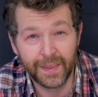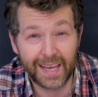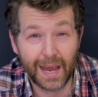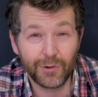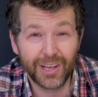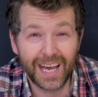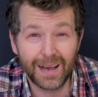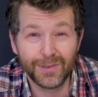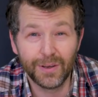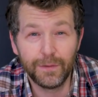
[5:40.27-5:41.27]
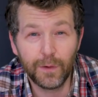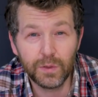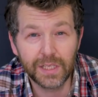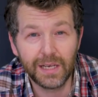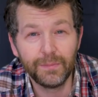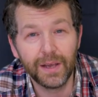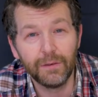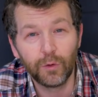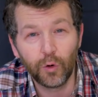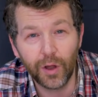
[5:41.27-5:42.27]
The camera can capture
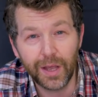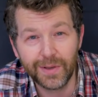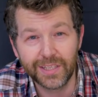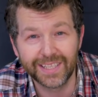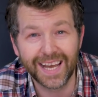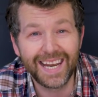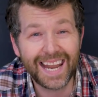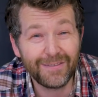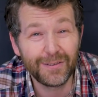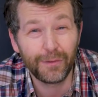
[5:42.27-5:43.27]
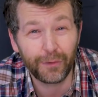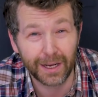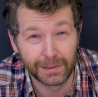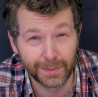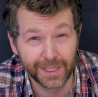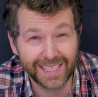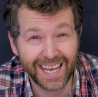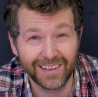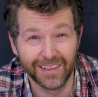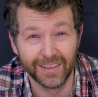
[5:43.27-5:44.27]
14-bit raw images at 11 frames per
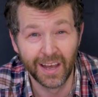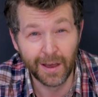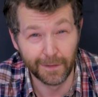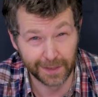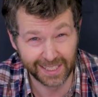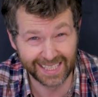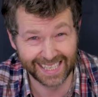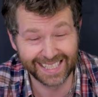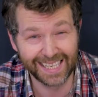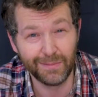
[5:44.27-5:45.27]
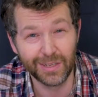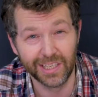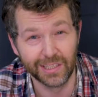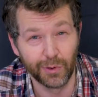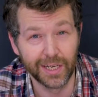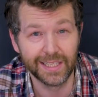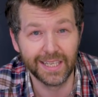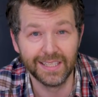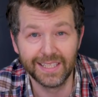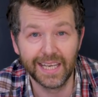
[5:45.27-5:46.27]
second for 60 images when it's
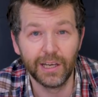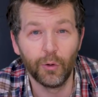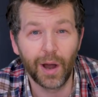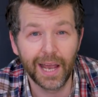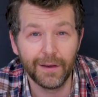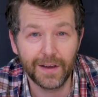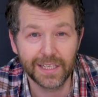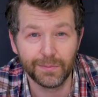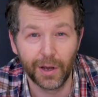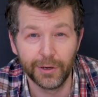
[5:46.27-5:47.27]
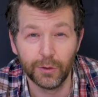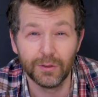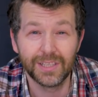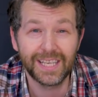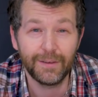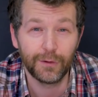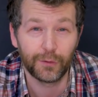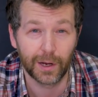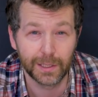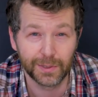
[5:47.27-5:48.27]
in single AFS mode, or 7
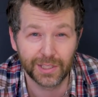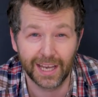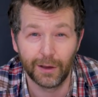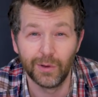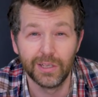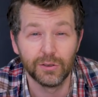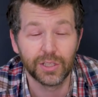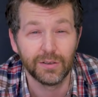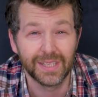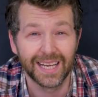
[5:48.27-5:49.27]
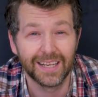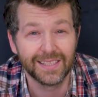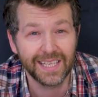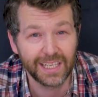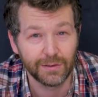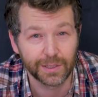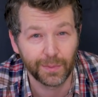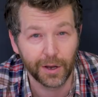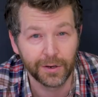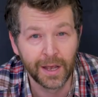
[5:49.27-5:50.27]
frames per second when you're shooting in continuous
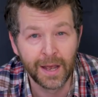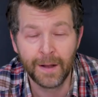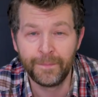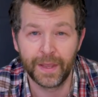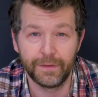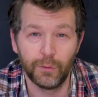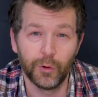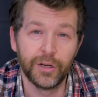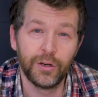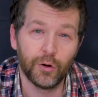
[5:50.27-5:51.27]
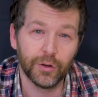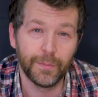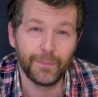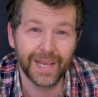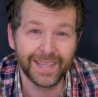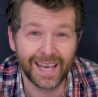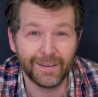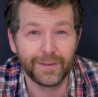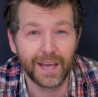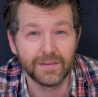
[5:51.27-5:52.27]
mode. Now, if you want to knock the bit
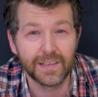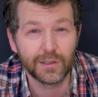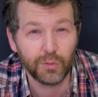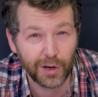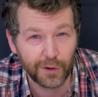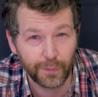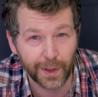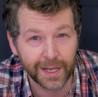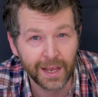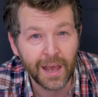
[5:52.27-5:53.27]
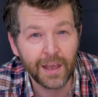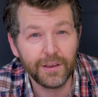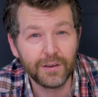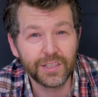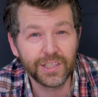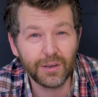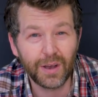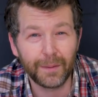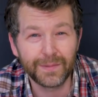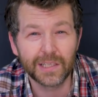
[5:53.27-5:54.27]
depth down to 12-bit, you can
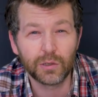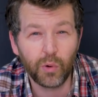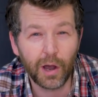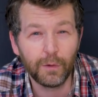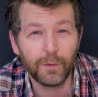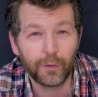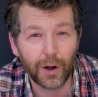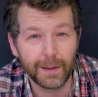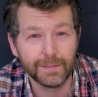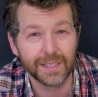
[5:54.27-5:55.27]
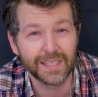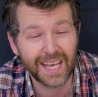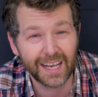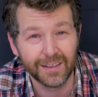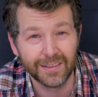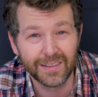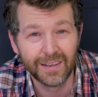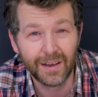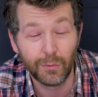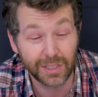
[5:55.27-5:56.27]
shoot up to 12 frames a second,
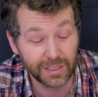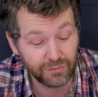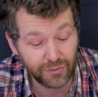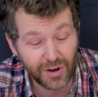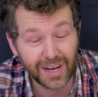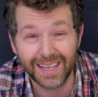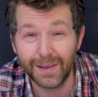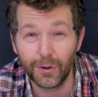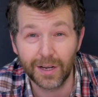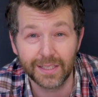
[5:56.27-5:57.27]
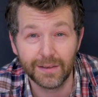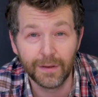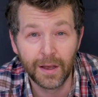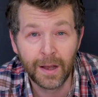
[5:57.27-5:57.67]
which is really impressive.